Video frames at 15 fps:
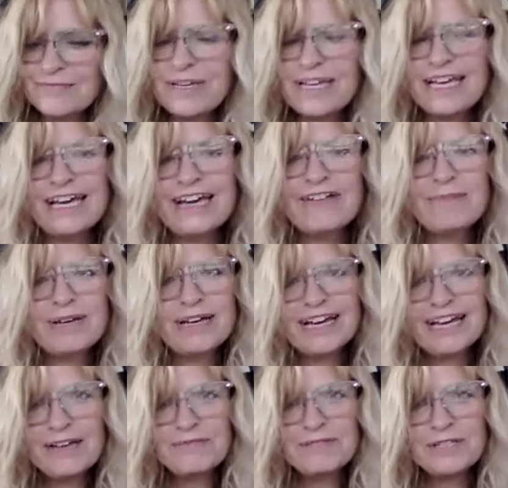we have, but
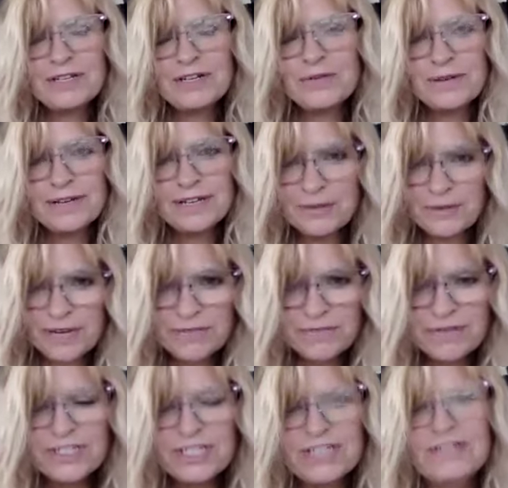I have to know what you had
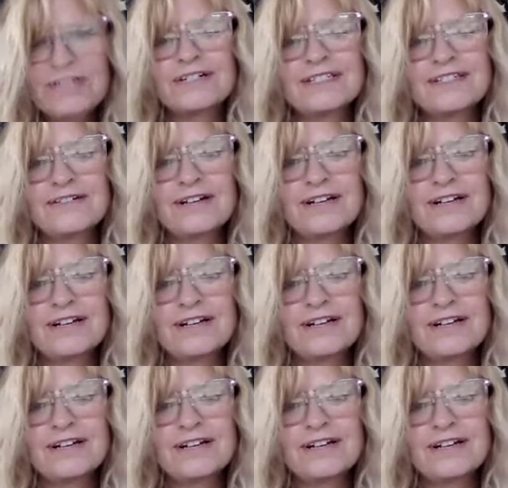for dinner at their